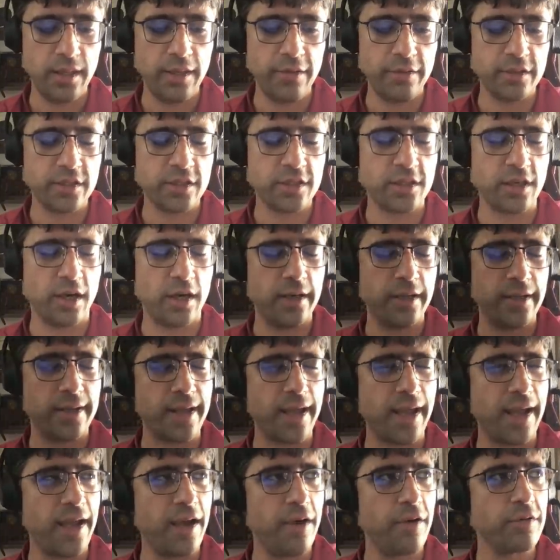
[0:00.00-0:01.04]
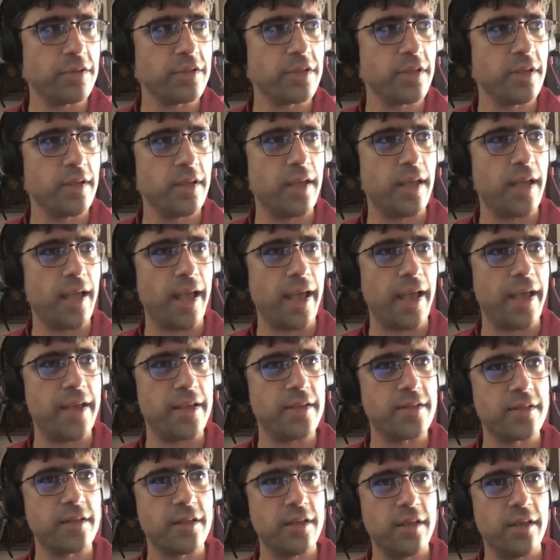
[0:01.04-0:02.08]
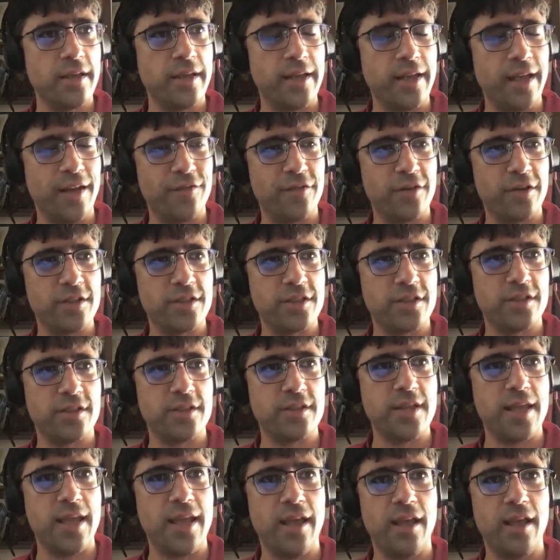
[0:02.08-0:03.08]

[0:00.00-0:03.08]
it started out as an effort to